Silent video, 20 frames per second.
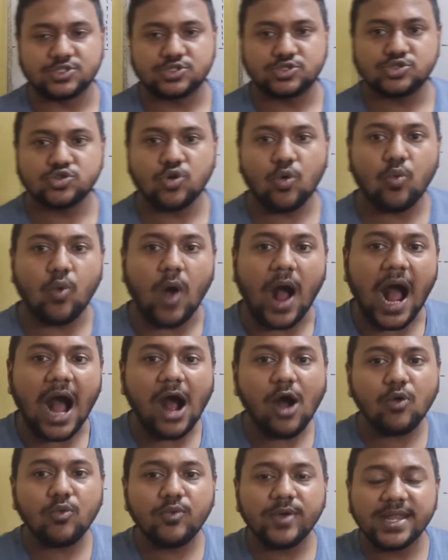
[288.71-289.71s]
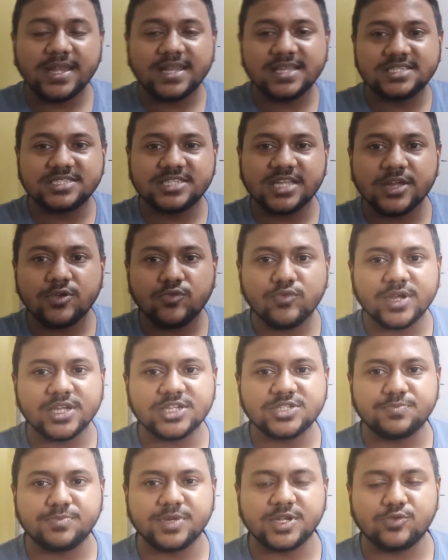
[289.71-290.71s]
So how we
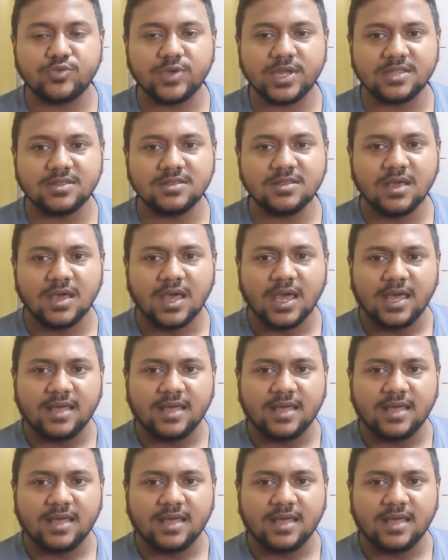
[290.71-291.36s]
distinguish between